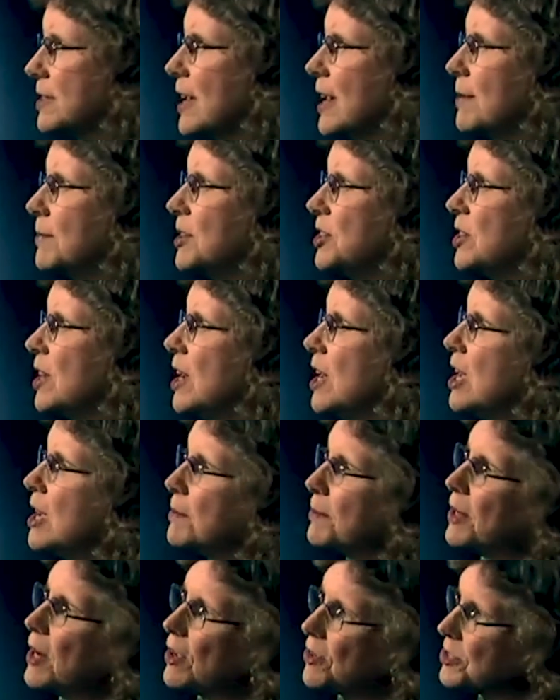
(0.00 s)
damage,
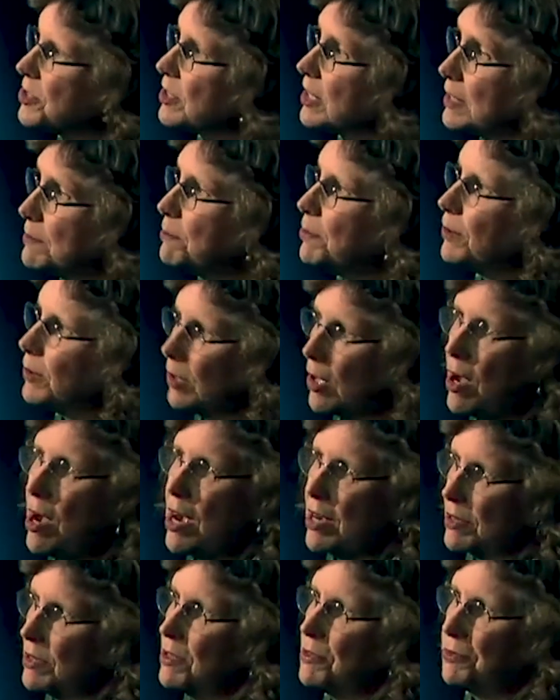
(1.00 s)
but also can
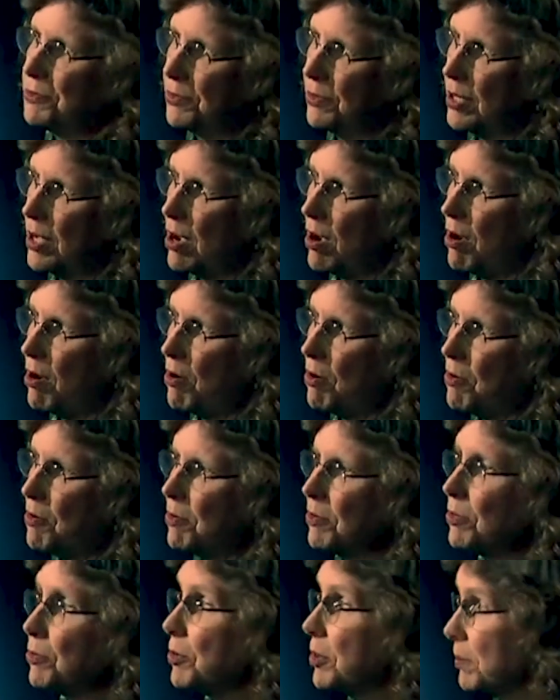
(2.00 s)
block the flow
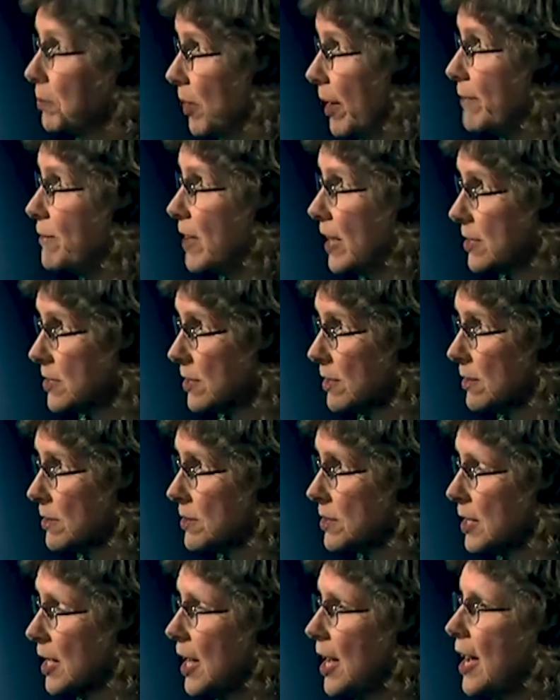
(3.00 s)
through the blood
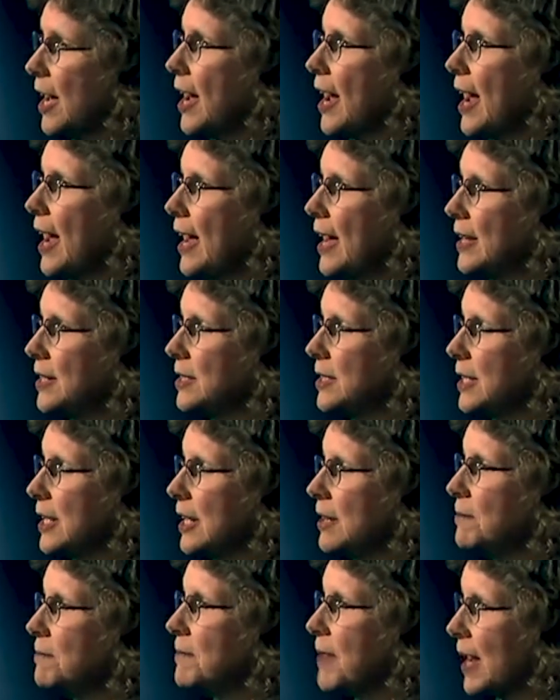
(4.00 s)
vessels. And
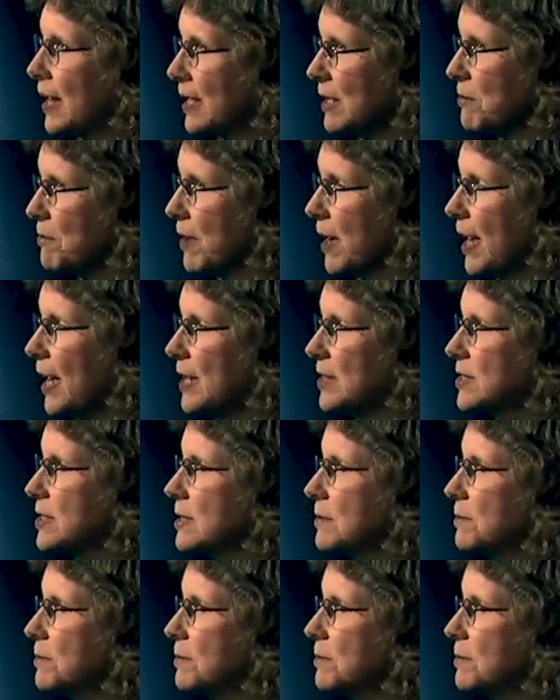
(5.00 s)
in many ways, the